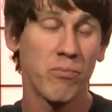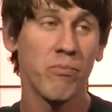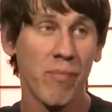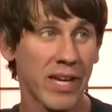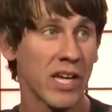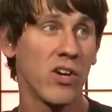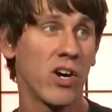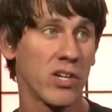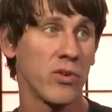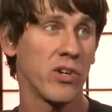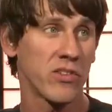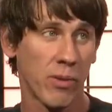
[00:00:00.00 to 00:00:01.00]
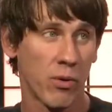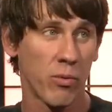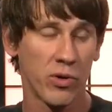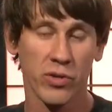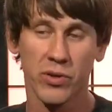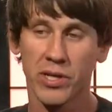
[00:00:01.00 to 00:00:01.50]
making a lot of noise about what
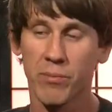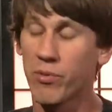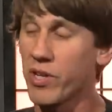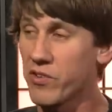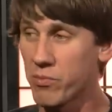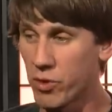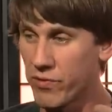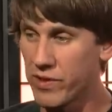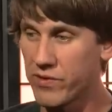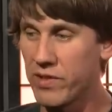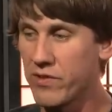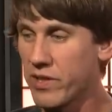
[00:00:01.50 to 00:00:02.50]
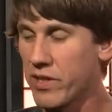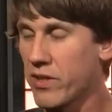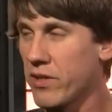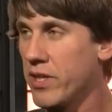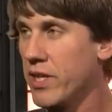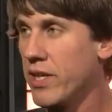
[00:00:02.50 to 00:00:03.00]
we're doing brings more vcs
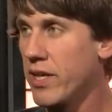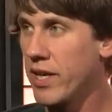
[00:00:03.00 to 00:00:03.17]
here